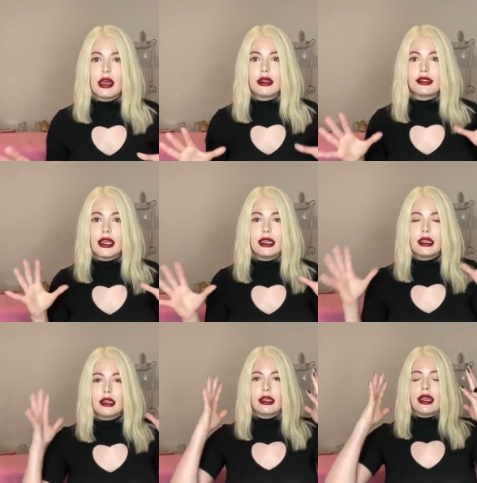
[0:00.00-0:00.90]
psych
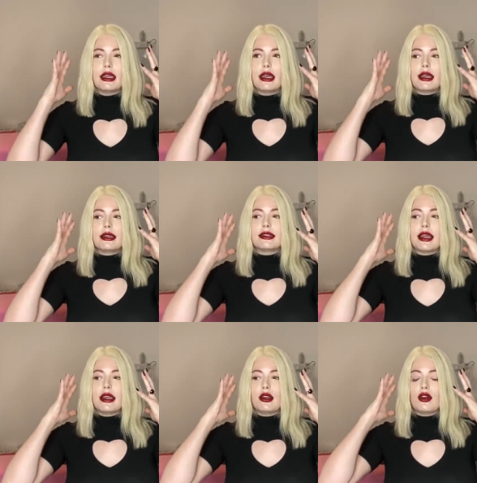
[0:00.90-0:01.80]
like
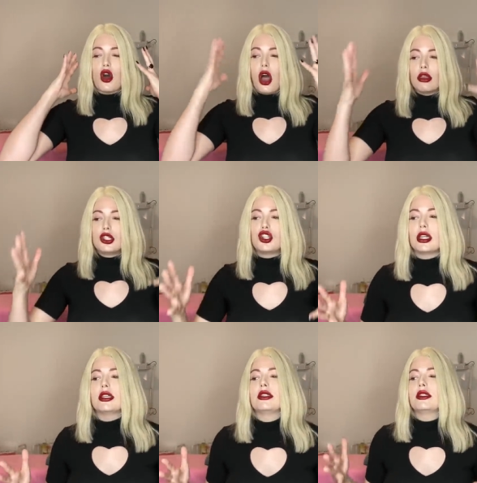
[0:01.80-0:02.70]

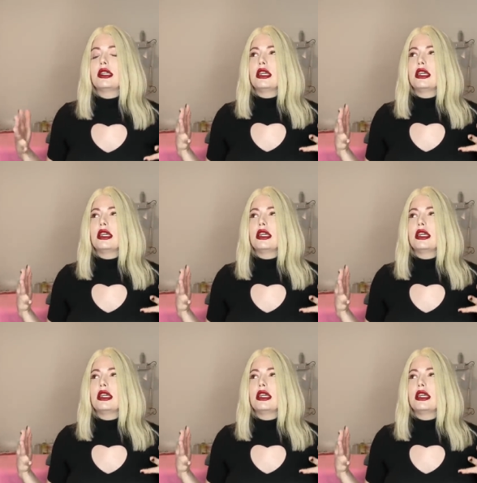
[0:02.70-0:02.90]
psychologists